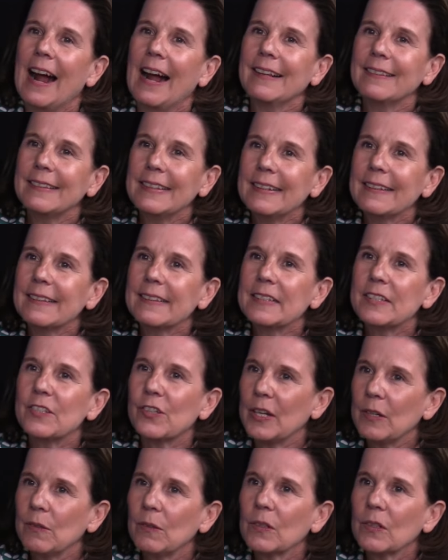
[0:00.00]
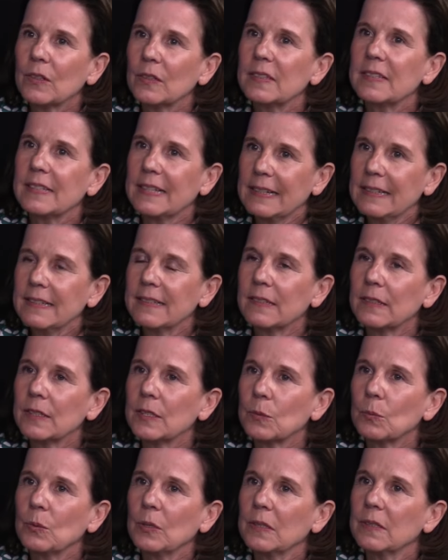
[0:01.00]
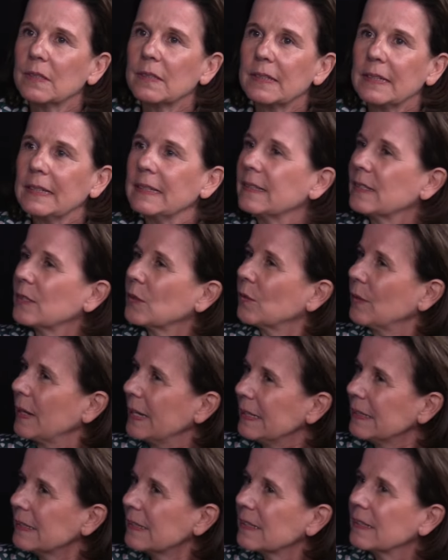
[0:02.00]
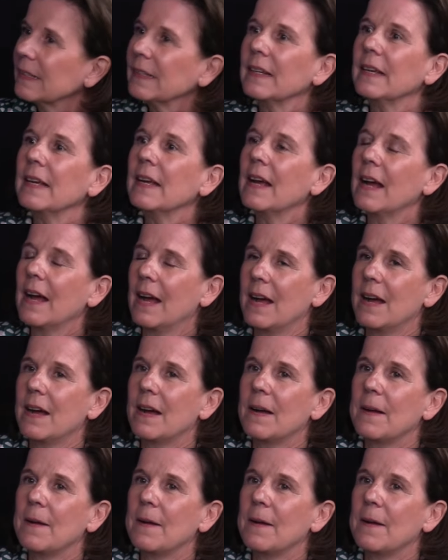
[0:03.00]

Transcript: i think the general consensus was it's great mm -hmm.